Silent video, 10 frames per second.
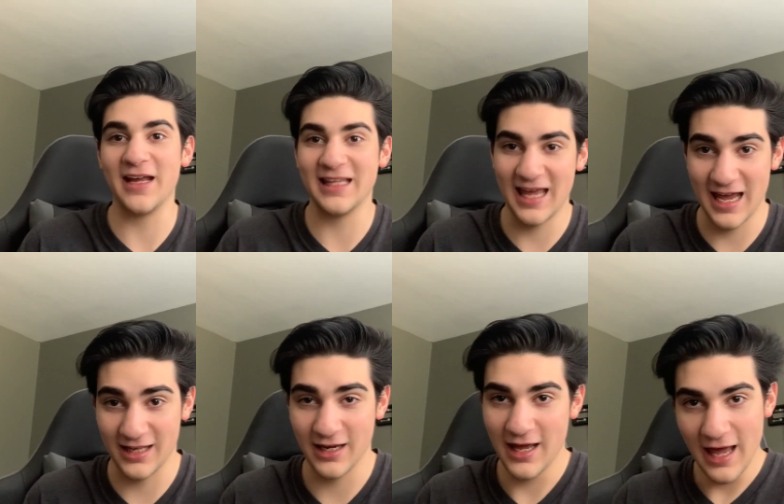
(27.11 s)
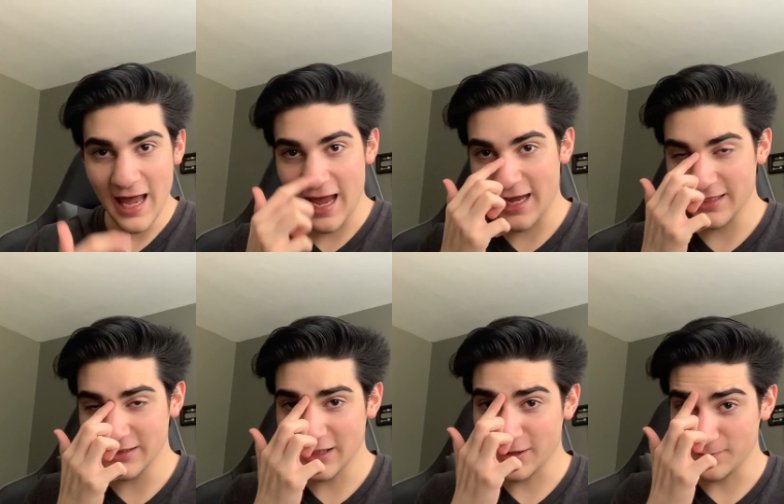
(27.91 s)
I can.
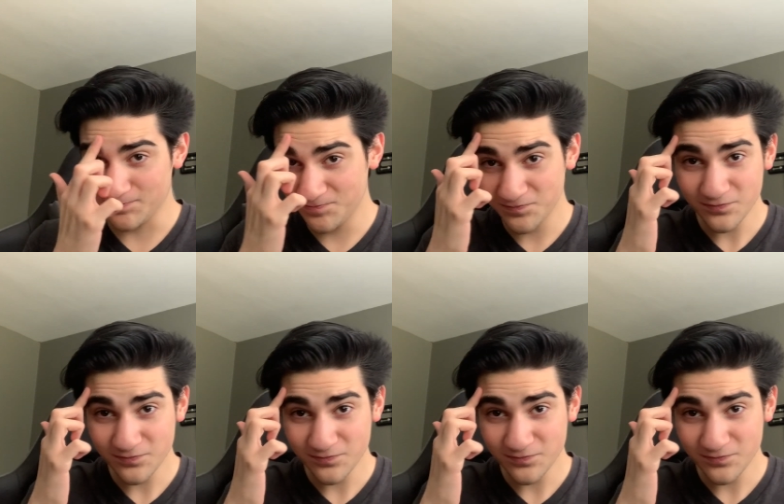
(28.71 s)
And, um,